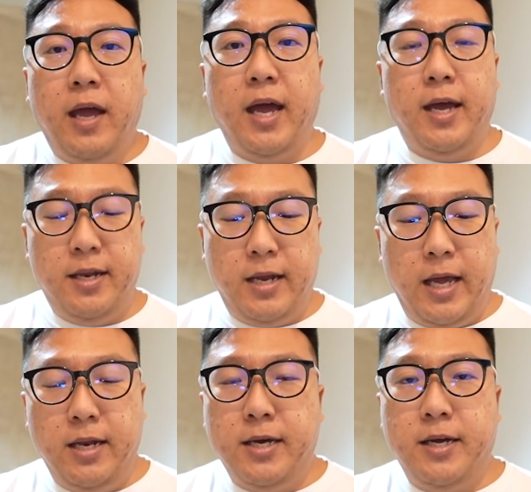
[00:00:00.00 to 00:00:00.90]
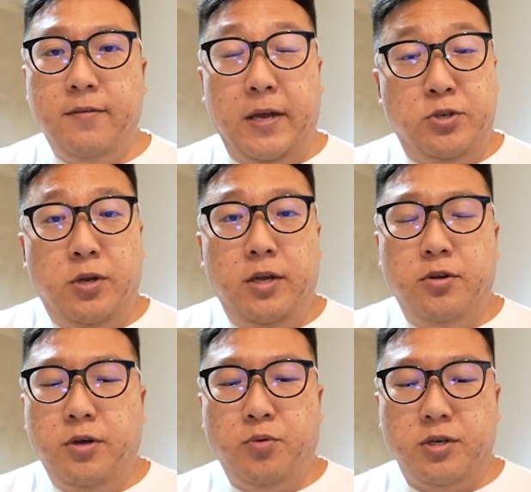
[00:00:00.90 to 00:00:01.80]
and then eventually, you
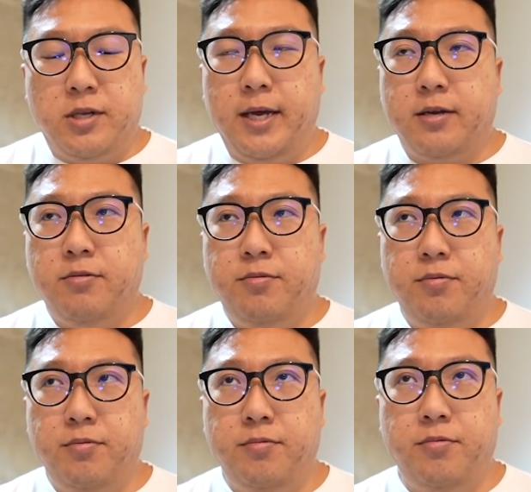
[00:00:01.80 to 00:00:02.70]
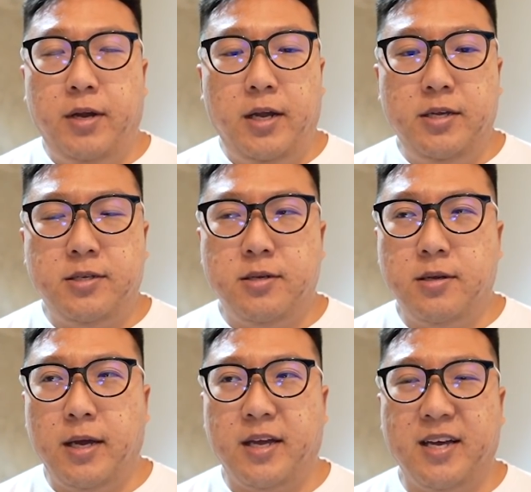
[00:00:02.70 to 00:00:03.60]
know, it was like released,
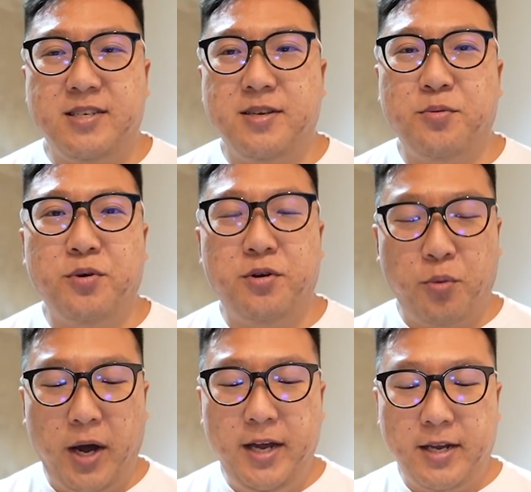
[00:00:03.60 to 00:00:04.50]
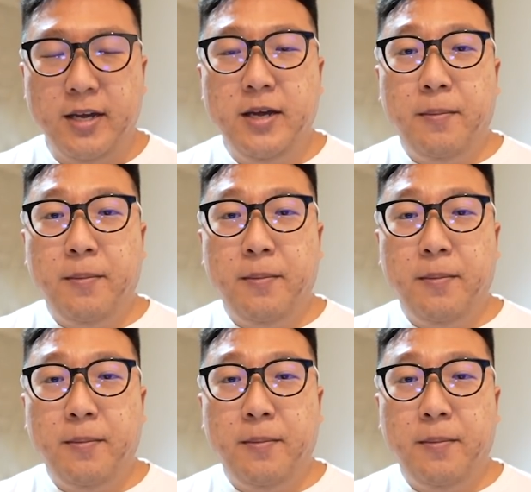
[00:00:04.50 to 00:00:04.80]
I guess, worldwide.